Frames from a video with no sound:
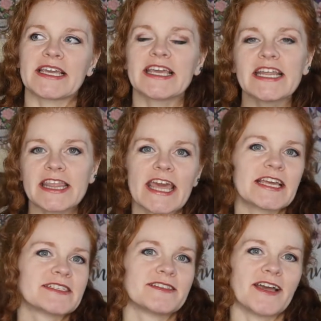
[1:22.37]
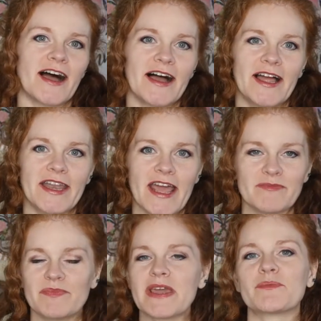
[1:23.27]
getting things done
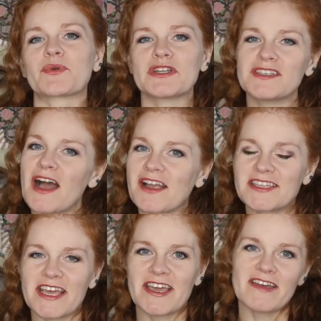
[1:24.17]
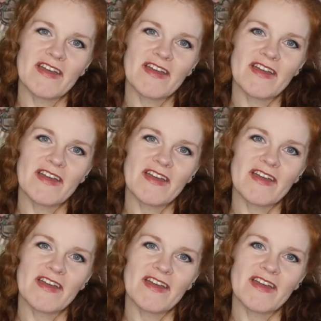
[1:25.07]
and being productive